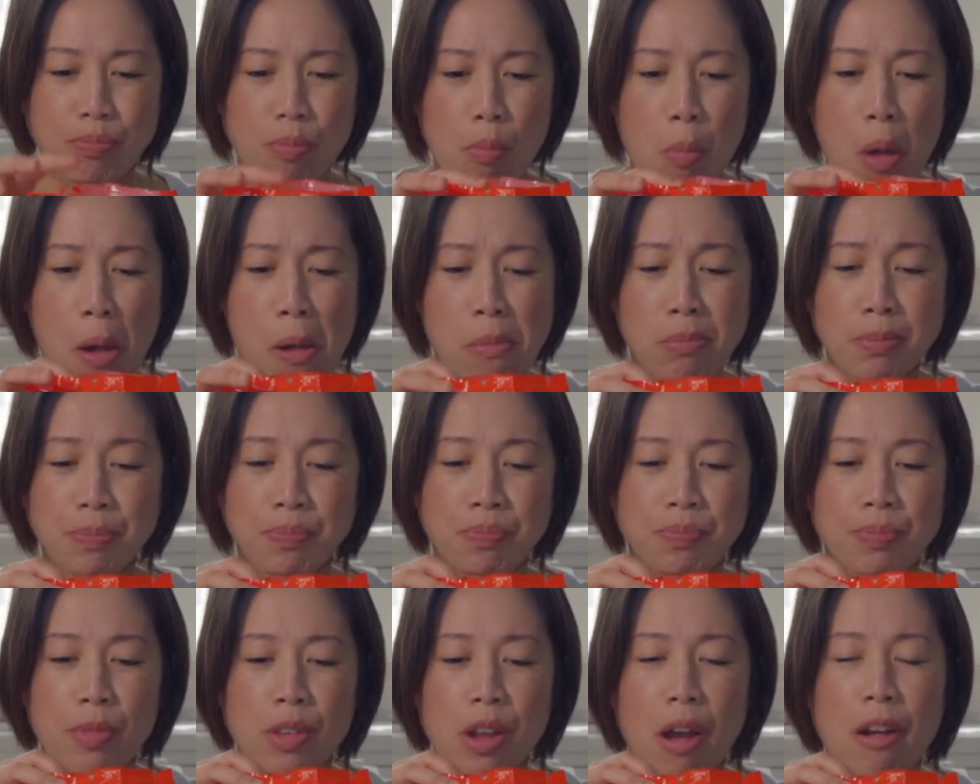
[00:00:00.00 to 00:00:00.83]

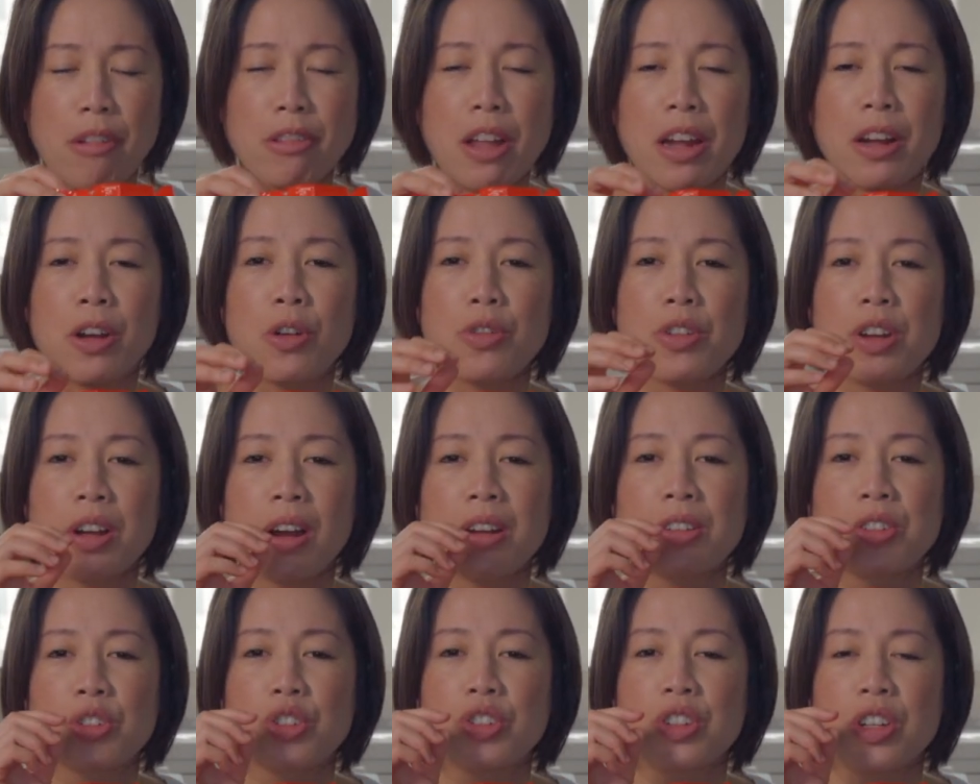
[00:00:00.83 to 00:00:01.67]
But I like how they
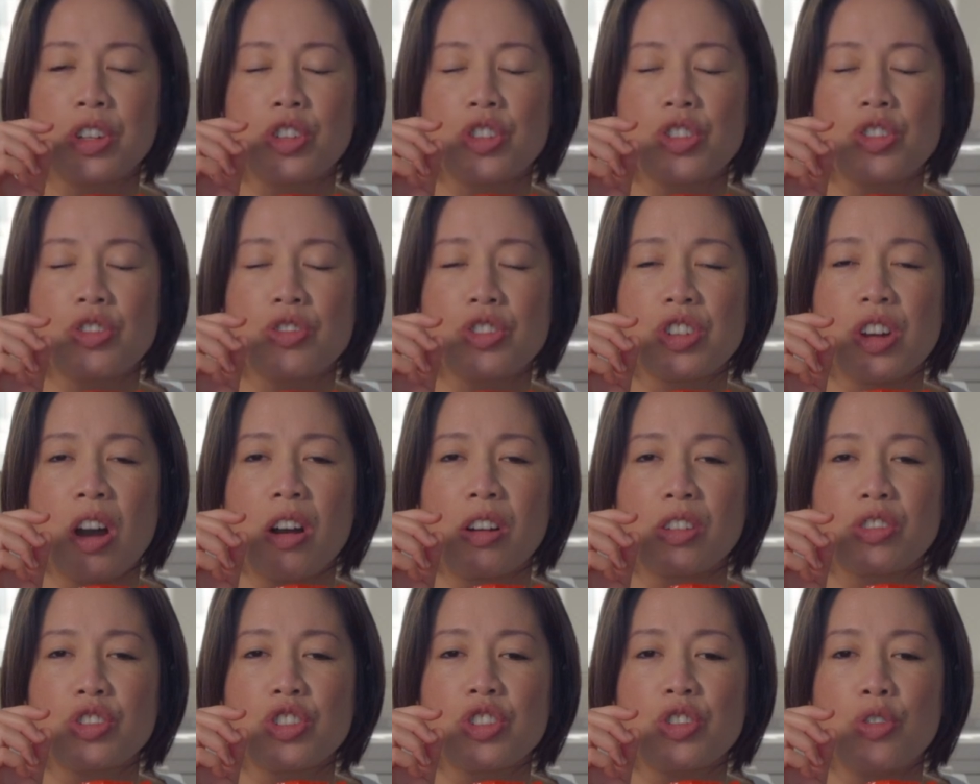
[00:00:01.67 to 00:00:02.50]
kind of stick to your
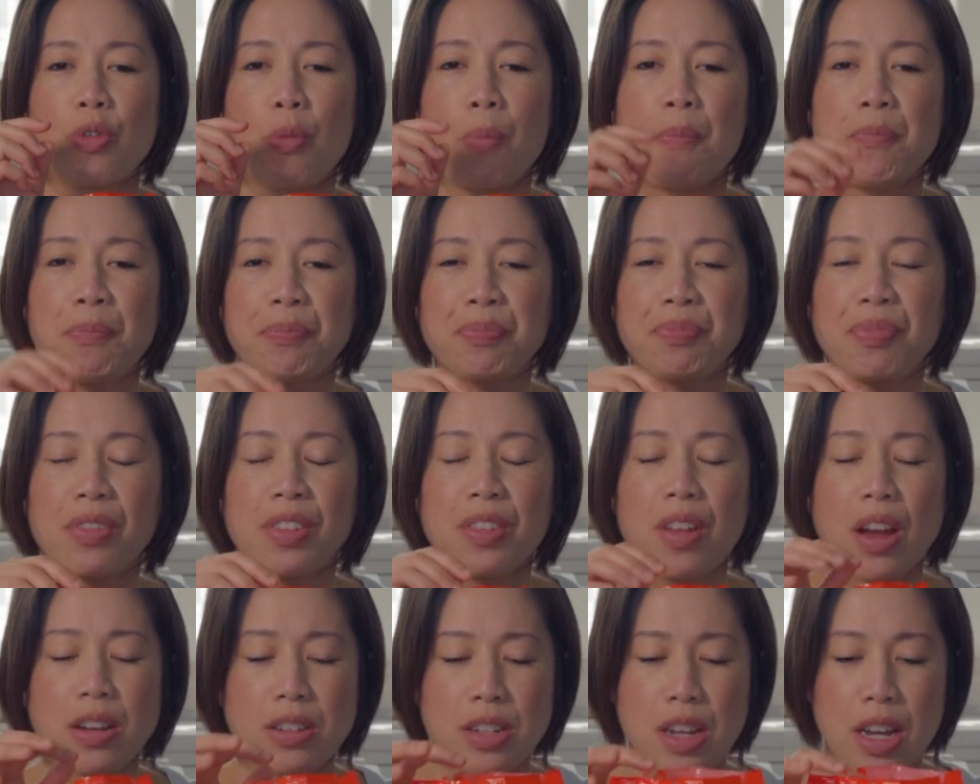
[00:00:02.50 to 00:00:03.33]
tongue too,
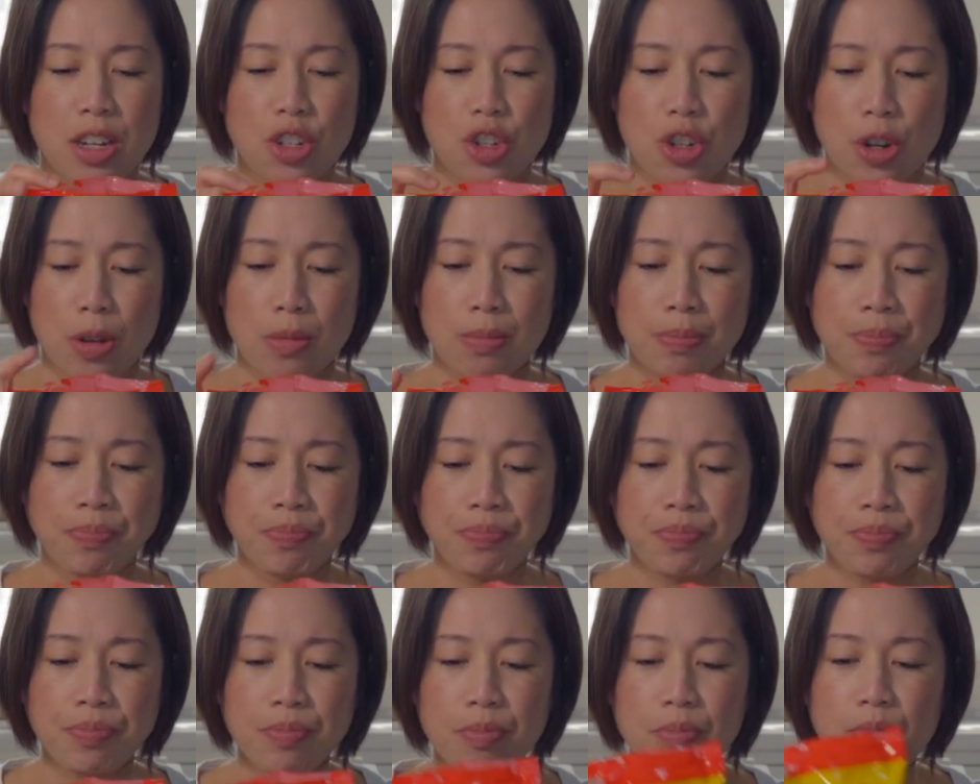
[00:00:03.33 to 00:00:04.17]
that texture.
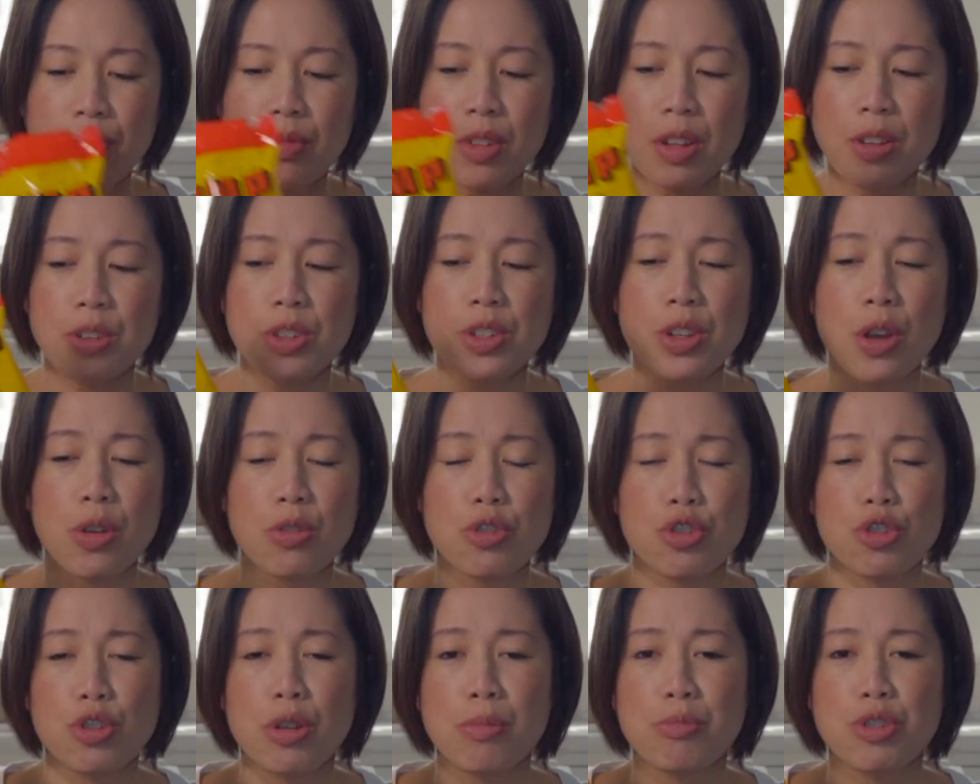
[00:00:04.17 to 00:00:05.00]
So
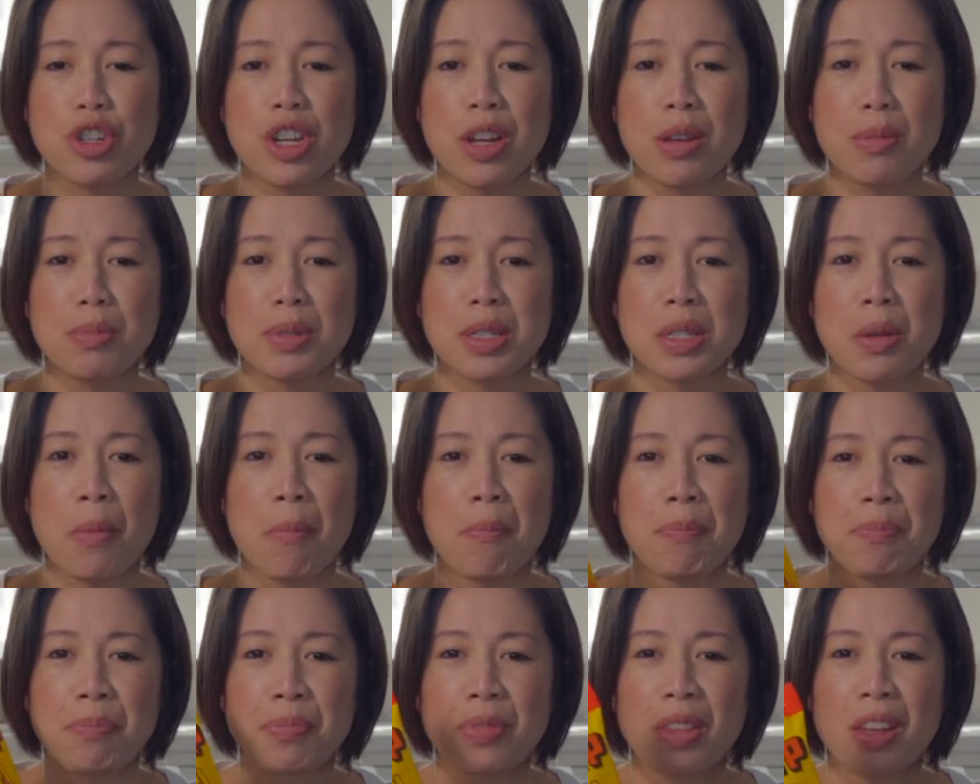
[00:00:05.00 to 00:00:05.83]
shrimp chips,
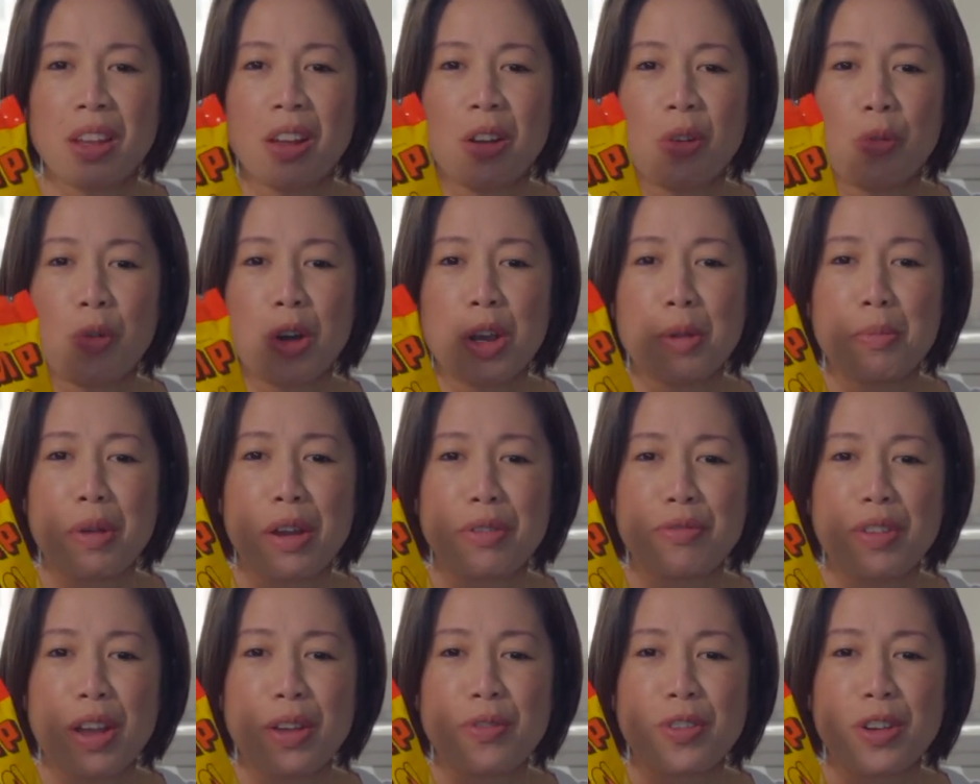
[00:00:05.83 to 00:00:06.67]
one of my
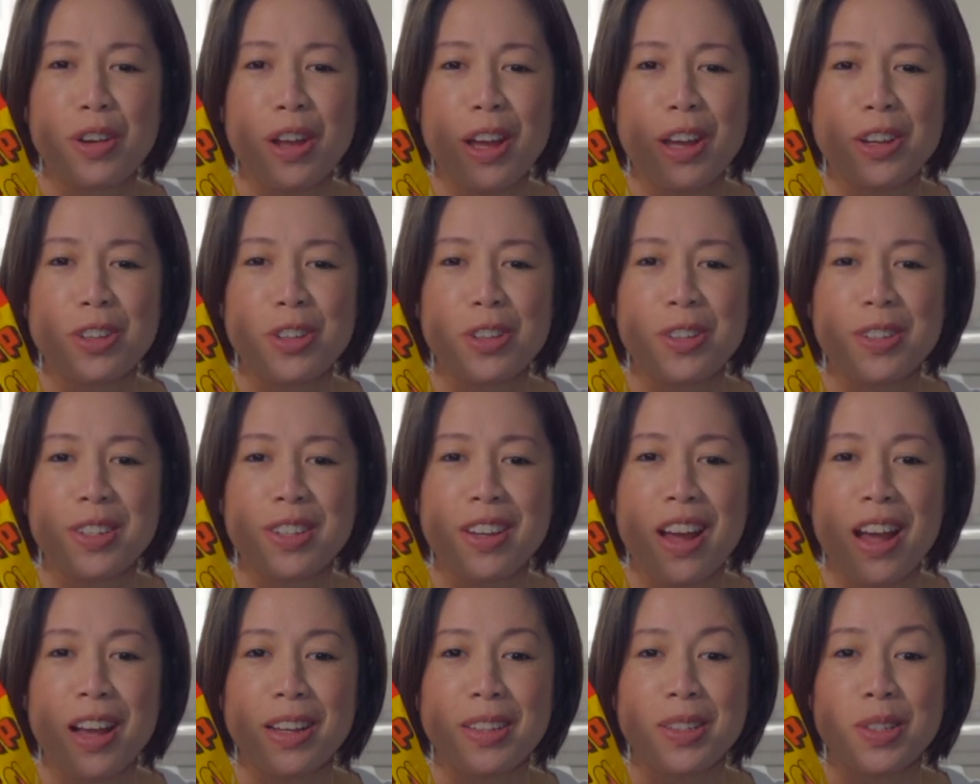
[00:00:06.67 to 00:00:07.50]
favorite Asian
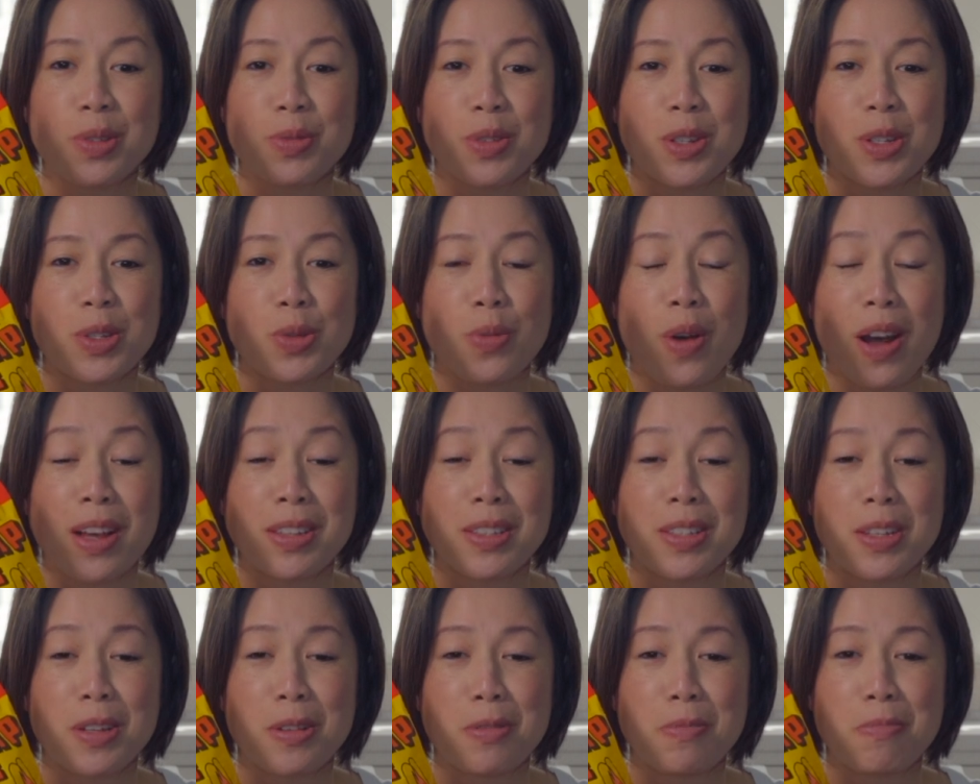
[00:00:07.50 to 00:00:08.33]
snacks, which is why
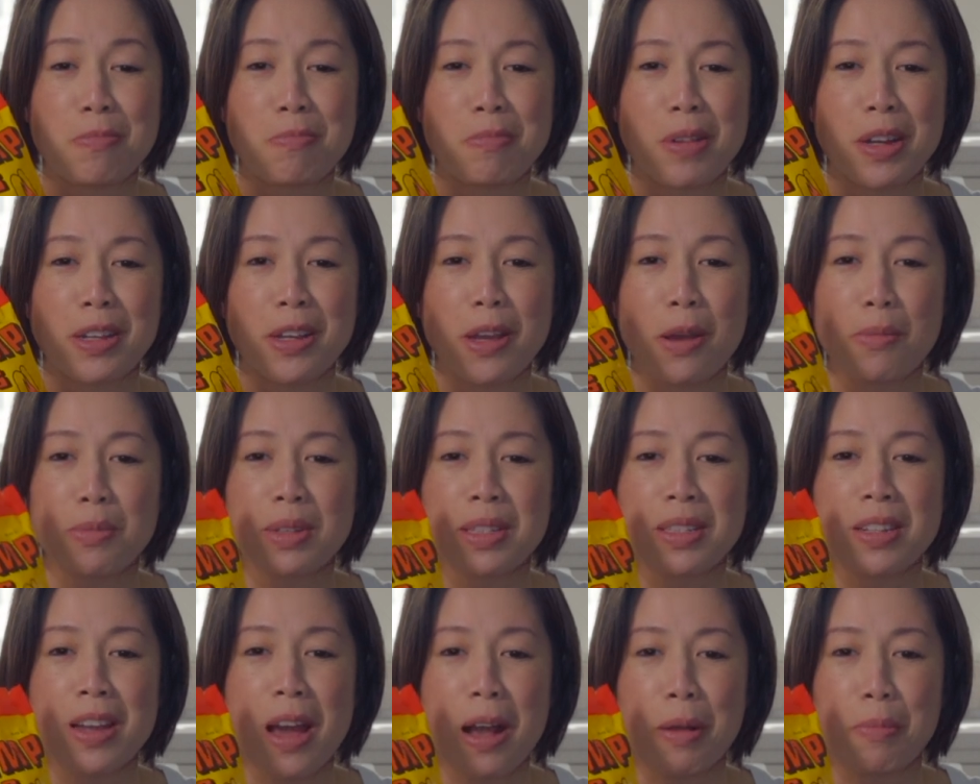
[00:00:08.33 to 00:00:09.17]
it's in my Yummy
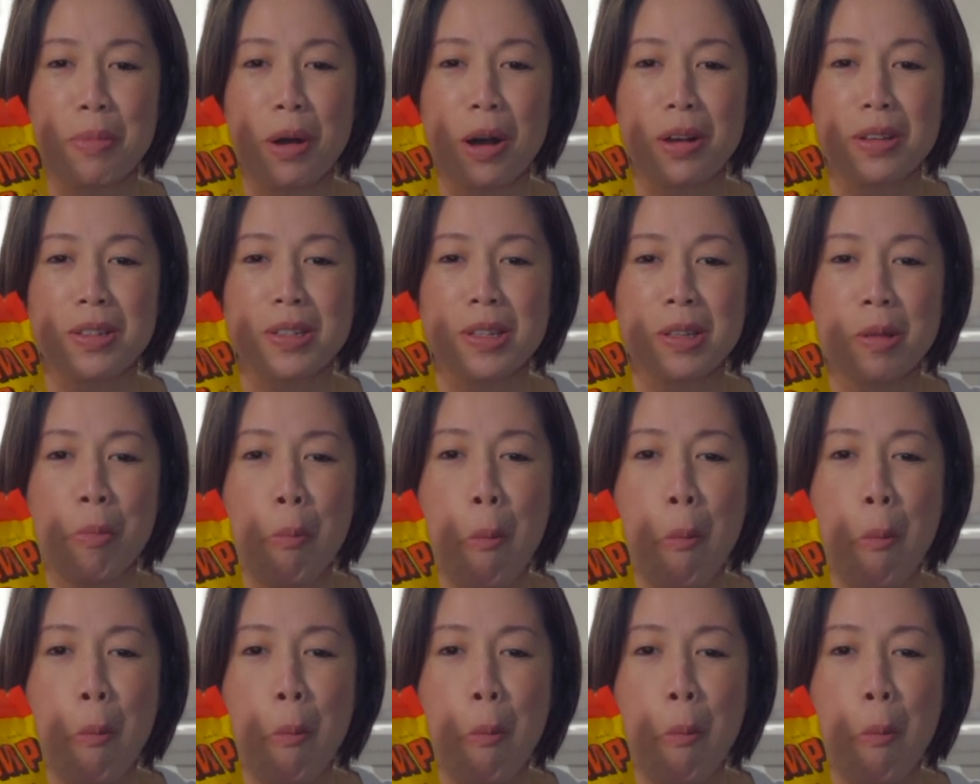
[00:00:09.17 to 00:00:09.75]
snack box.